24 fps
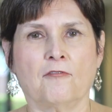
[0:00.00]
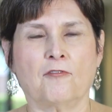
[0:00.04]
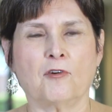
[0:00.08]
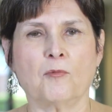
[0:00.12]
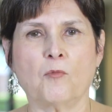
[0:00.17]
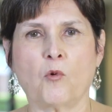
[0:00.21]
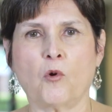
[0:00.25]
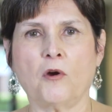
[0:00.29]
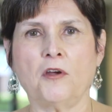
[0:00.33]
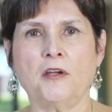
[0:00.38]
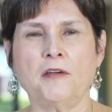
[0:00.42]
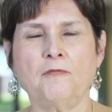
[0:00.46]
For
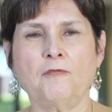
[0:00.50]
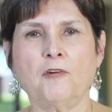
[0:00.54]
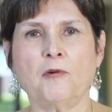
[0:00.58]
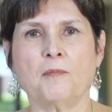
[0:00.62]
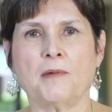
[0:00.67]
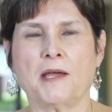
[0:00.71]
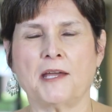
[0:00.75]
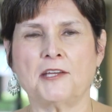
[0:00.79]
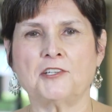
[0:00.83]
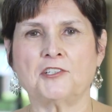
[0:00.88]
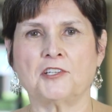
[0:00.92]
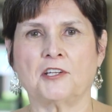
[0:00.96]
more
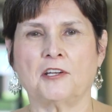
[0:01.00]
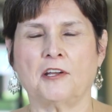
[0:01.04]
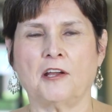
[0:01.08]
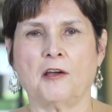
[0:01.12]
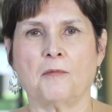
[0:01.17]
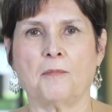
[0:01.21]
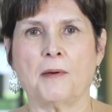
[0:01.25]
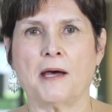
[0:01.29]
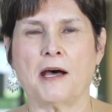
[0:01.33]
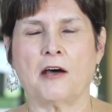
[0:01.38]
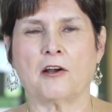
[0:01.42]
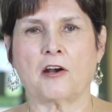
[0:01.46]
information
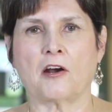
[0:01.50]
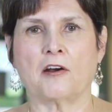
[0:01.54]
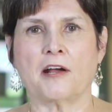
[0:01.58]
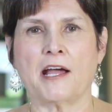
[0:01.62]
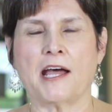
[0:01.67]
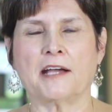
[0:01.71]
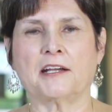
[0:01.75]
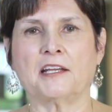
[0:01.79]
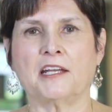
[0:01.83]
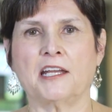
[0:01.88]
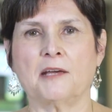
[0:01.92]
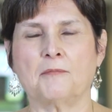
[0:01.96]
about our
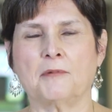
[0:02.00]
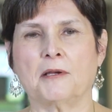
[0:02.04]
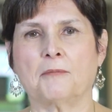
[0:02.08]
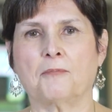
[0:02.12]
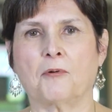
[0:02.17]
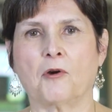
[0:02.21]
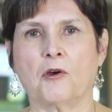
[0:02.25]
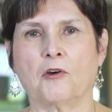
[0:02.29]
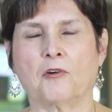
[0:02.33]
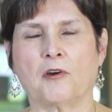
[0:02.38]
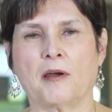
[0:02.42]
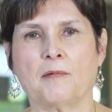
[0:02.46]
academic
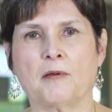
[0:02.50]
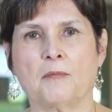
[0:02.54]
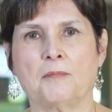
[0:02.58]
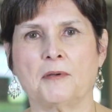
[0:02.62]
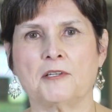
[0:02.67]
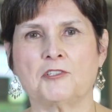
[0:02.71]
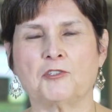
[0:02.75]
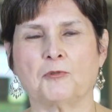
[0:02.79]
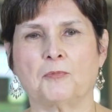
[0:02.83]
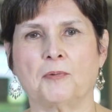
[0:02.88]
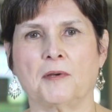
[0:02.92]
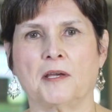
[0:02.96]
program at
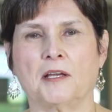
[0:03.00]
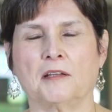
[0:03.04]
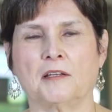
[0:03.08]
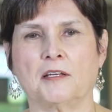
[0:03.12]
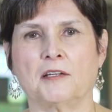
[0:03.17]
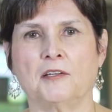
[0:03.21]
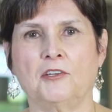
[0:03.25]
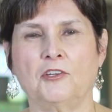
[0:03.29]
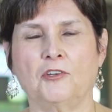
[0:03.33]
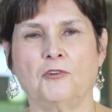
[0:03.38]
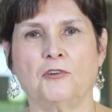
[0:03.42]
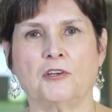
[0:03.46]
Bishop
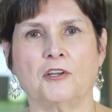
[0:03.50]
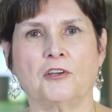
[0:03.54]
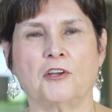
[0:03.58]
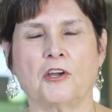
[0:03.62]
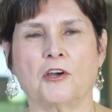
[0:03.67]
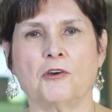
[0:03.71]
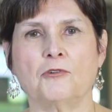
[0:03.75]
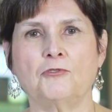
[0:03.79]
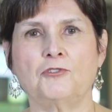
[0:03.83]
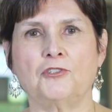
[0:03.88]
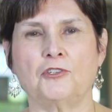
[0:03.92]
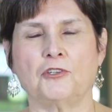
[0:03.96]
England, you can
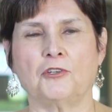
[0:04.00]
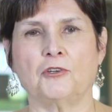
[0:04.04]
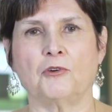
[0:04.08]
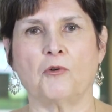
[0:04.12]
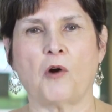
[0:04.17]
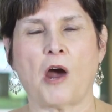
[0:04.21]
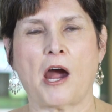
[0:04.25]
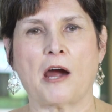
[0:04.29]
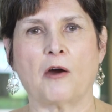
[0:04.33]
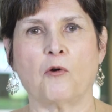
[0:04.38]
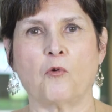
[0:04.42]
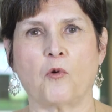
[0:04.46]
go
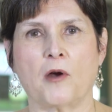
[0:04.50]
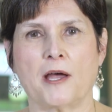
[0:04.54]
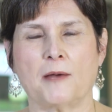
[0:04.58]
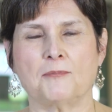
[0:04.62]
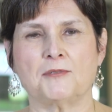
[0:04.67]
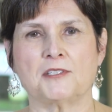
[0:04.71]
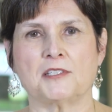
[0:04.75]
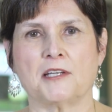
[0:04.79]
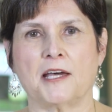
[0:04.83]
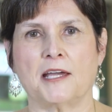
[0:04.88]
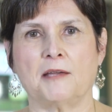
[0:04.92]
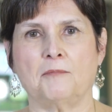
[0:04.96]
to our
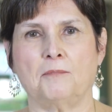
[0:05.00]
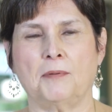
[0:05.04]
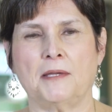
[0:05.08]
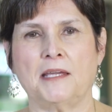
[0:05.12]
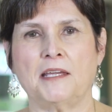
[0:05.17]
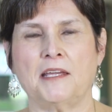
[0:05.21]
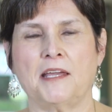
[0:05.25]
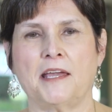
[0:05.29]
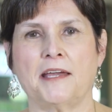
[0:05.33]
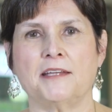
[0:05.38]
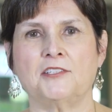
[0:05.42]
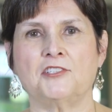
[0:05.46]
website,
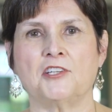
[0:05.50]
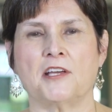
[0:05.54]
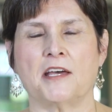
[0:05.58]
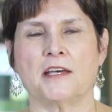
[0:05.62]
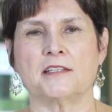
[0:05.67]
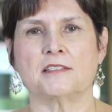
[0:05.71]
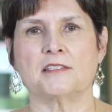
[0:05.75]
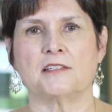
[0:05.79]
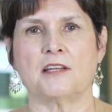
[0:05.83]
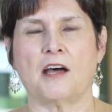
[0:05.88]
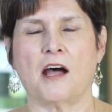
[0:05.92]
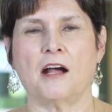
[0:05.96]

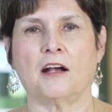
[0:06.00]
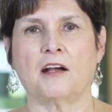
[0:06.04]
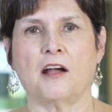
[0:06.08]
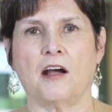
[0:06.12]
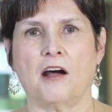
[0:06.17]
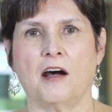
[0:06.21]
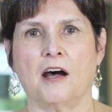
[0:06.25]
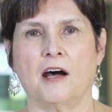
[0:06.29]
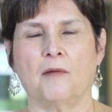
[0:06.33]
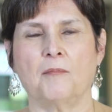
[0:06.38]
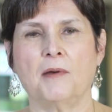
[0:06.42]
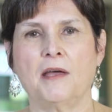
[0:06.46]

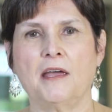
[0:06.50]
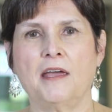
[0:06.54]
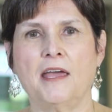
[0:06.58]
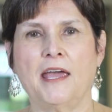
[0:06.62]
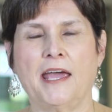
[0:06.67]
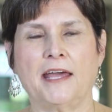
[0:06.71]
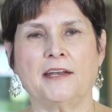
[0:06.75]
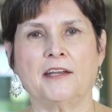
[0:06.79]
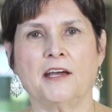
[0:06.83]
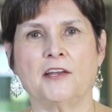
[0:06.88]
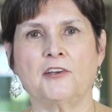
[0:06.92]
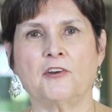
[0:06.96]
behs.com,
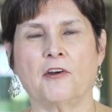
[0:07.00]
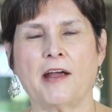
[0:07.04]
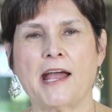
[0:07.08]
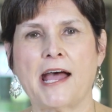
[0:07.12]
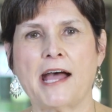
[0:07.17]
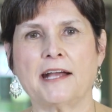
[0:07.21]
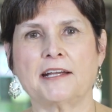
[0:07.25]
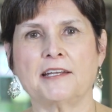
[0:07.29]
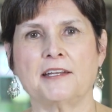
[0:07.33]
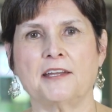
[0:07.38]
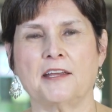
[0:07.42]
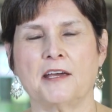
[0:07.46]
and under
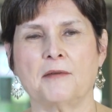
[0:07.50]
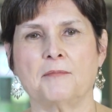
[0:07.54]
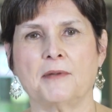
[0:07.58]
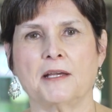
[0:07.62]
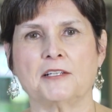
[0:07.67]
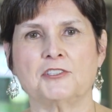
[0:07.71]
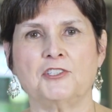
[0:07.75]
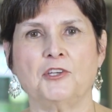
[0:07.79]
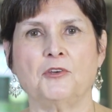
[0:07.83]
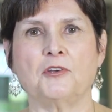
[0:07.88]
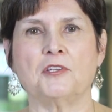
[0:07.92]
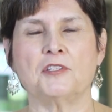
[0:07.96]

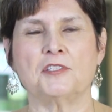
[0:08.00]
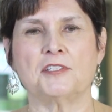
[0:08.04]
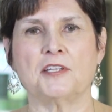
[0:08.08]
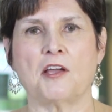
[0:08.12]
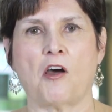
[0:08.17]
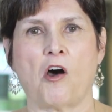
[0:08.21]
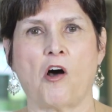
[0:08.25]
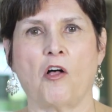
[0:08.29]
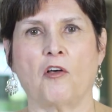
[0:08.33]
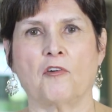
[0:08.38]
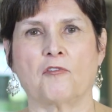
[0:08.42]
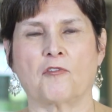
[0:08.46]
Academics, you can see
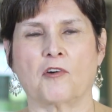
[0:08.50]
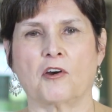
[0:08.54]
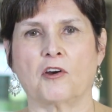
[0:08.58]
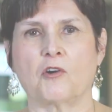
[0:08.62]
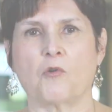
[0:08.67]
all of our